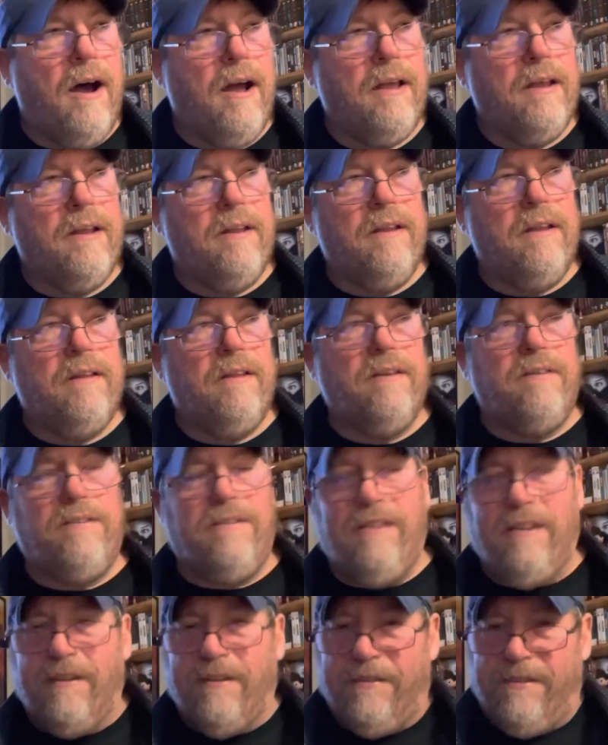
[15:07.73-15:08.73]
It's
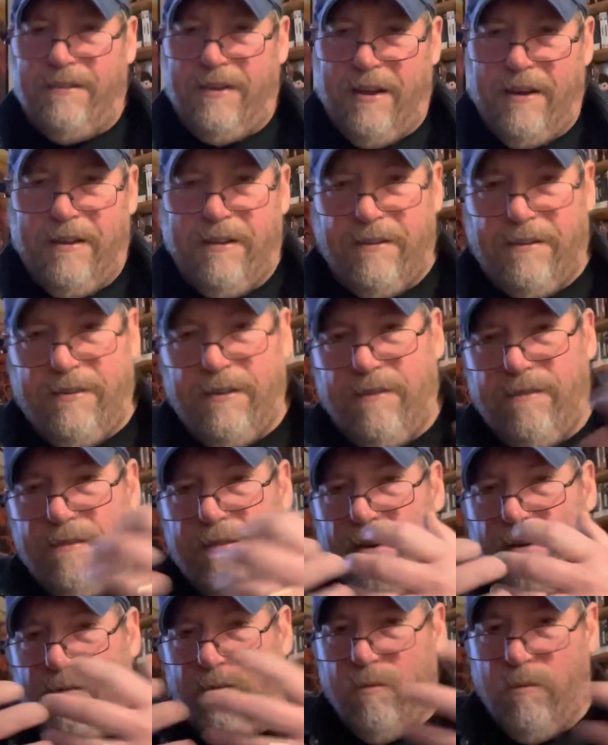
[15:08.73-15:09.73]
the aesthetics of
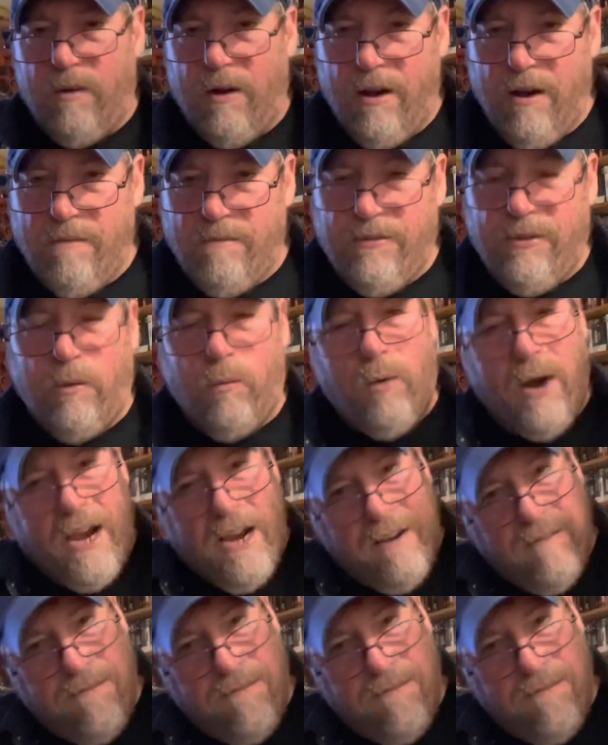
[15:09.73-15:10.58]
the rain